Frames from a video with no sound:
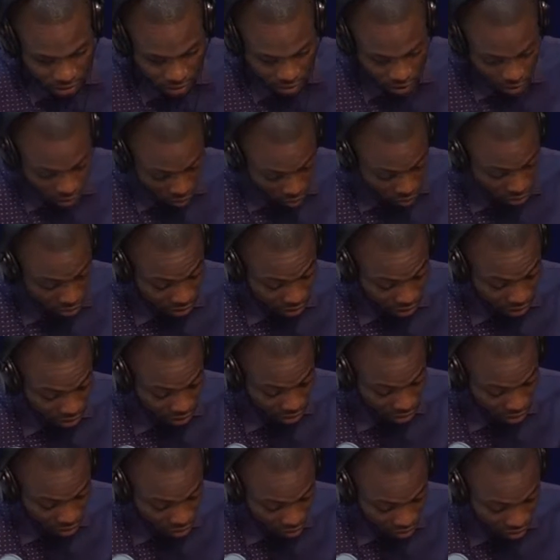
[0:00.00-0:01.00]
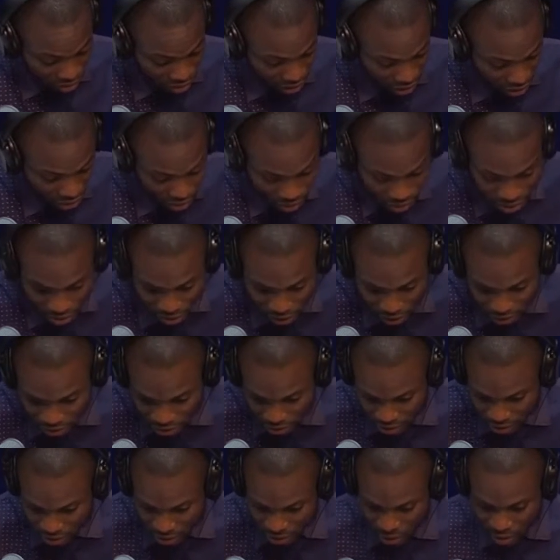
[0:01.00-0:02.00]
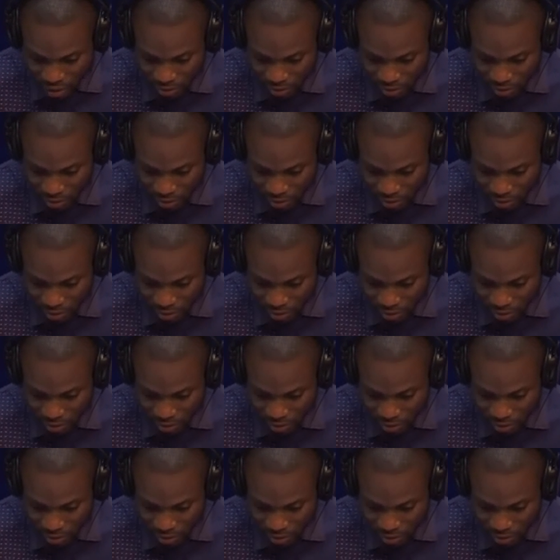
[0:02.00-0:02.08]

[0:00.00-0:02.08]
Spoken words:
the whole thing how it started,